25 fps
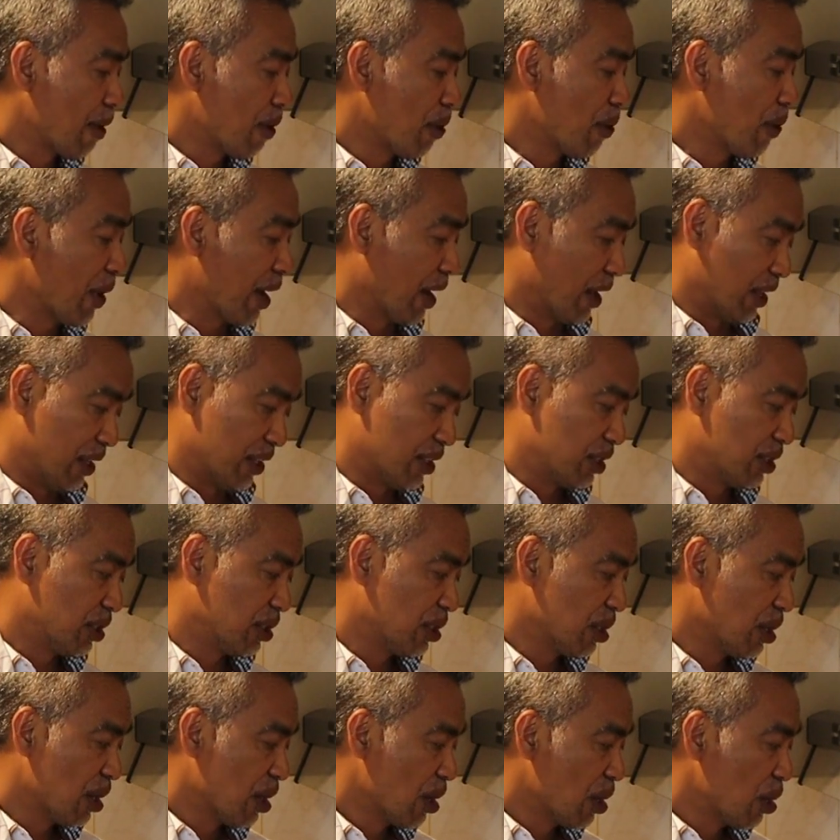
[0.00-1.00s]
who else?
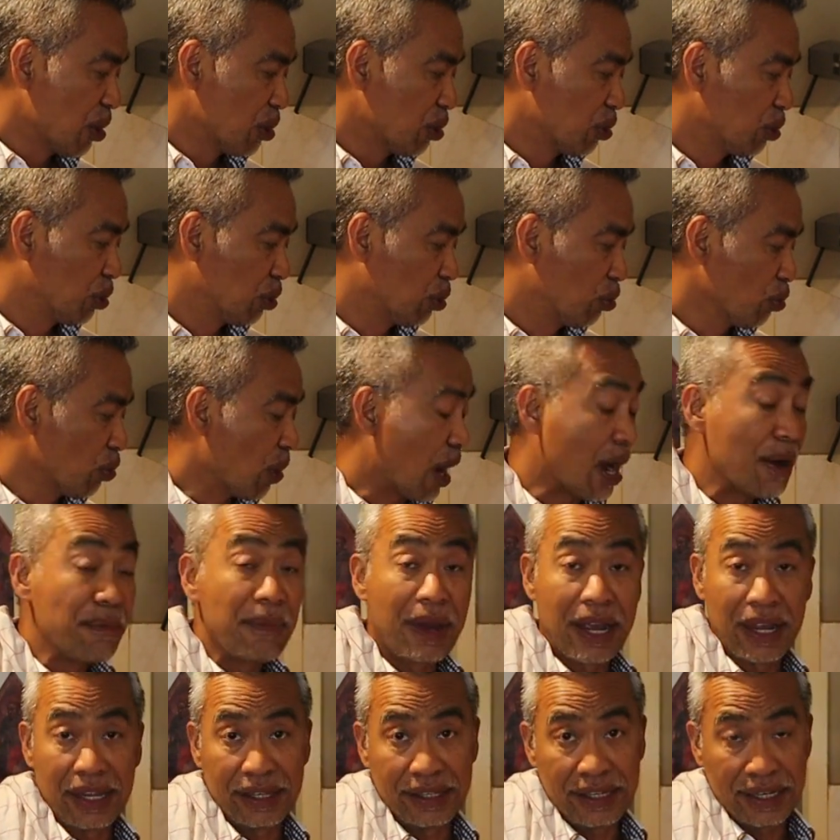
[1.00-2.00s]
To
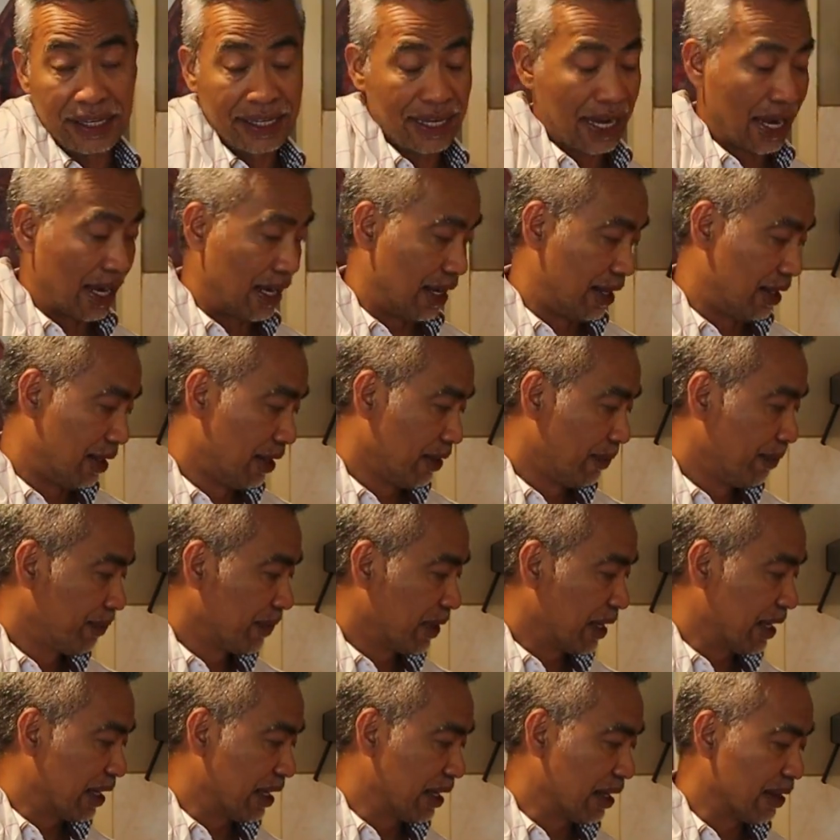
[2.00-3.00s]
Amalia Cow
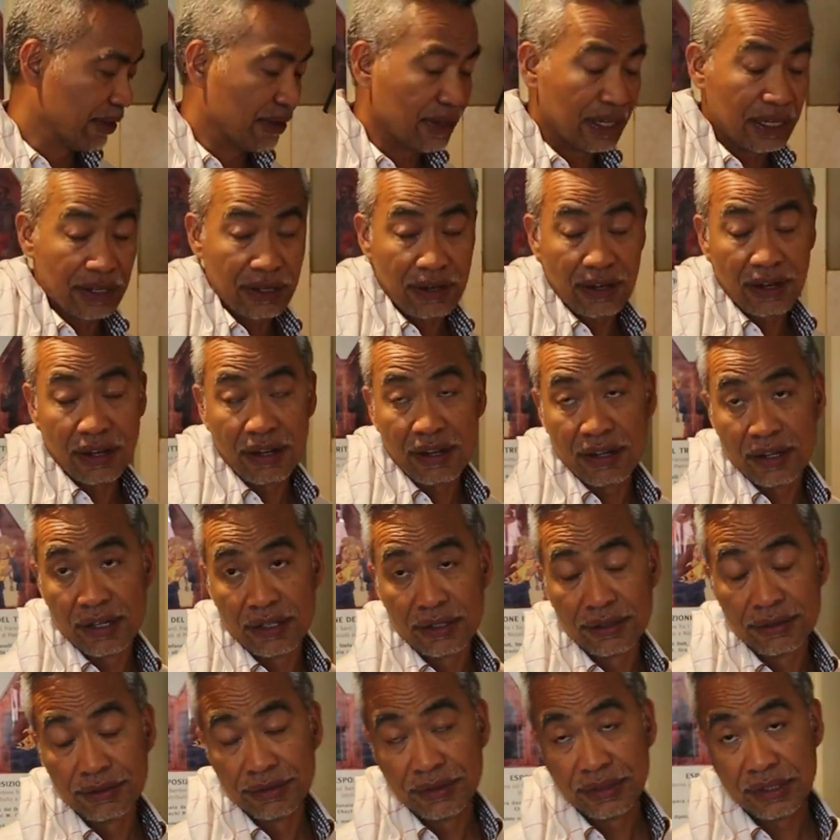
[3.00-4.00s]

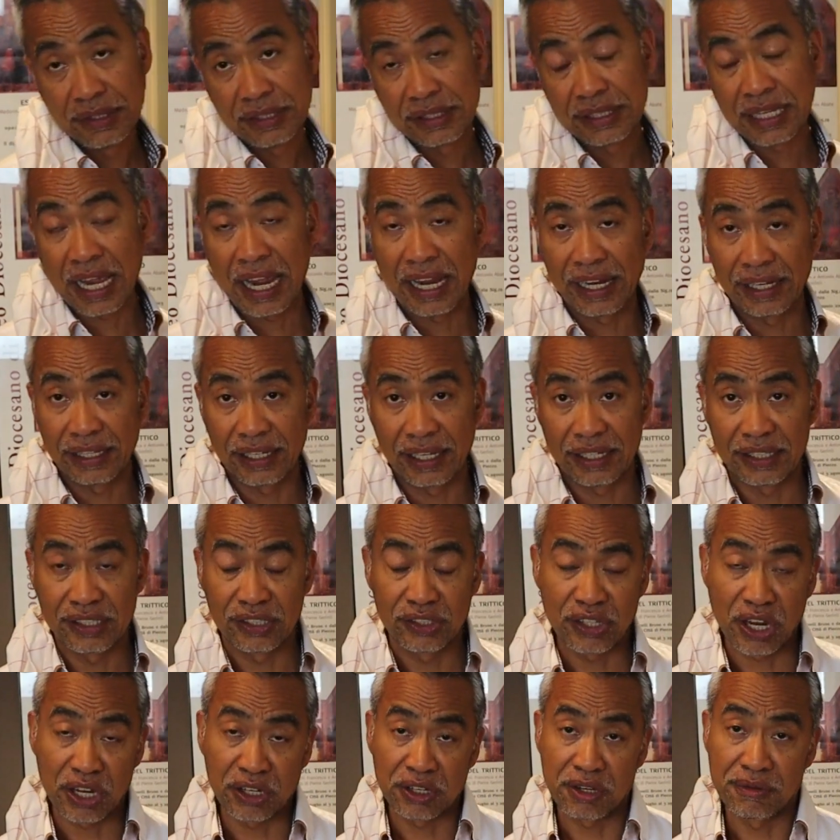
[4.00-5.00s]
of Thailand,
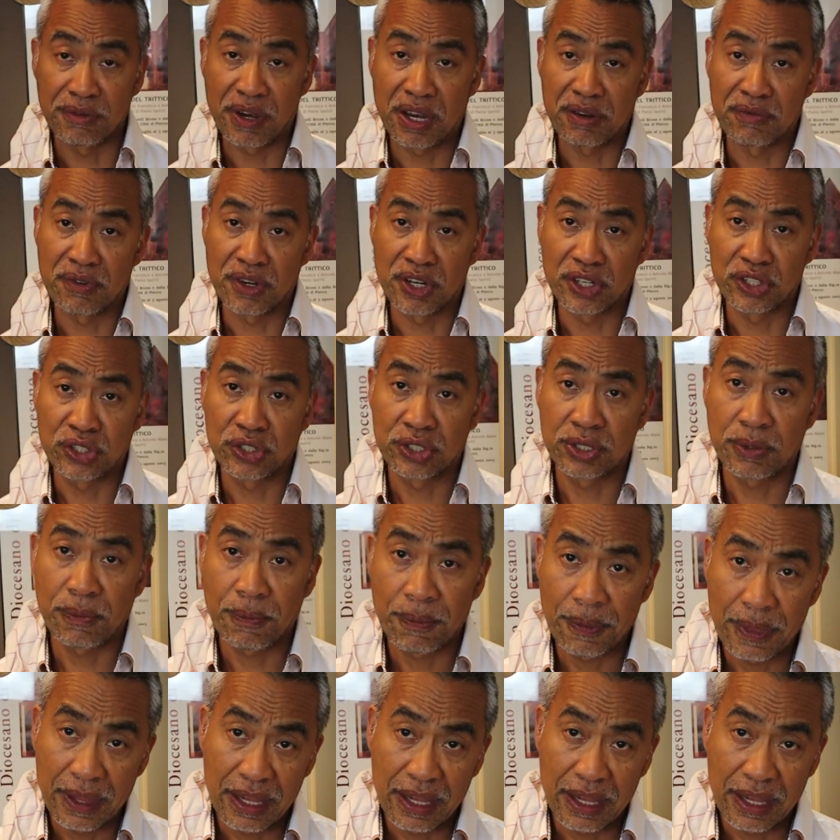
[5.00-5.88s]
thank you very much.